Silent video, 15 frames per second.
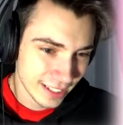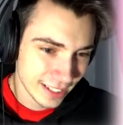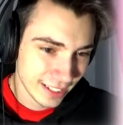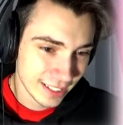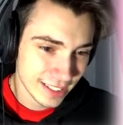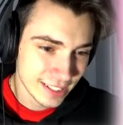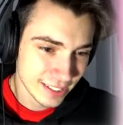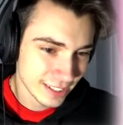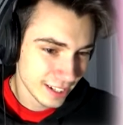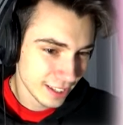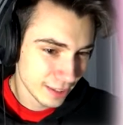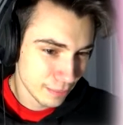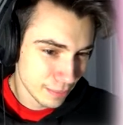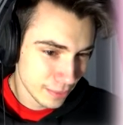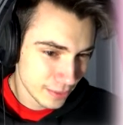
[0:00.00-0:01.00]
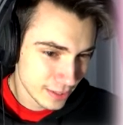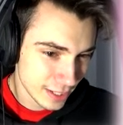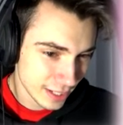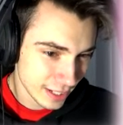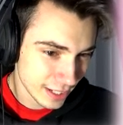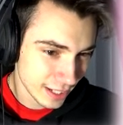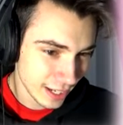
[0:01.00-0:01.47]
yeah, let's turn down the
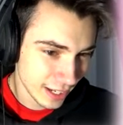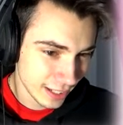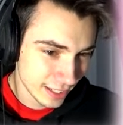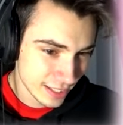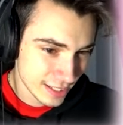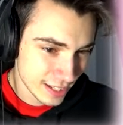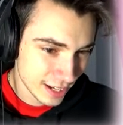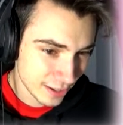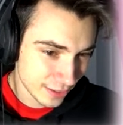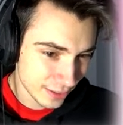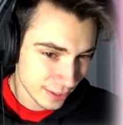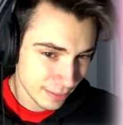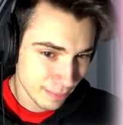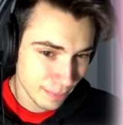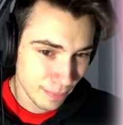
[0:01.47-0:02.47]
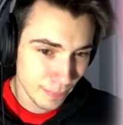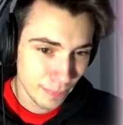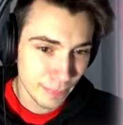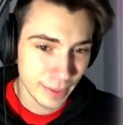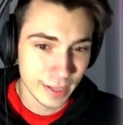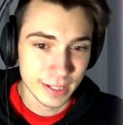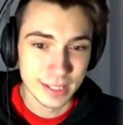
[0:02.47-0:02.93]
music and the sound,
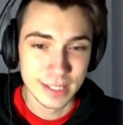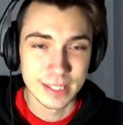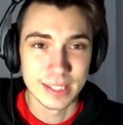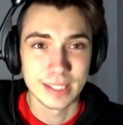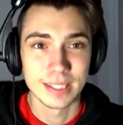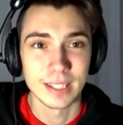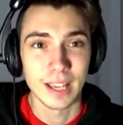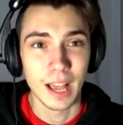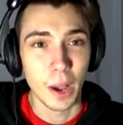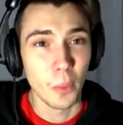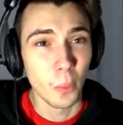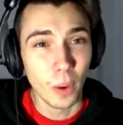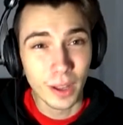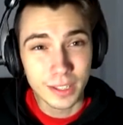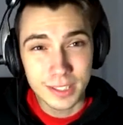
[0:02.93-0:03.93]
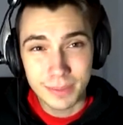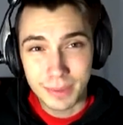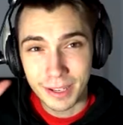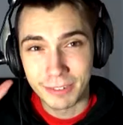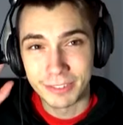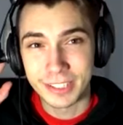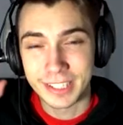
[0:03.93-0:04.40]
because I want to
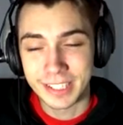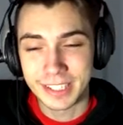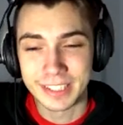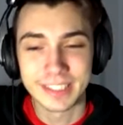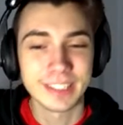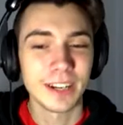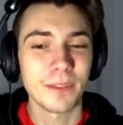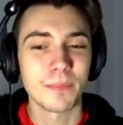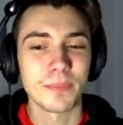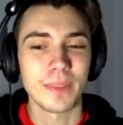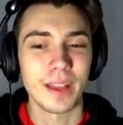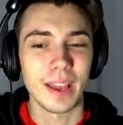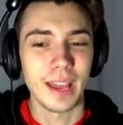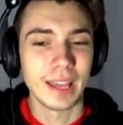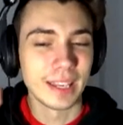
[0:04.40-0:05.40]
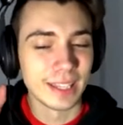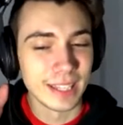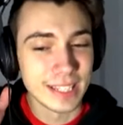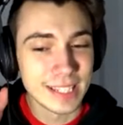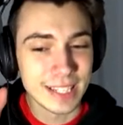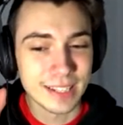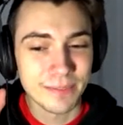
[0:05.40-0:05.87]
be able to hear and
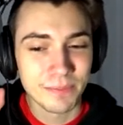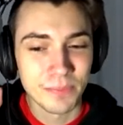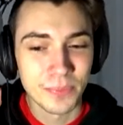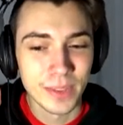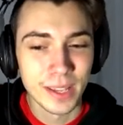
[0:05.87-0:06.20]
listen,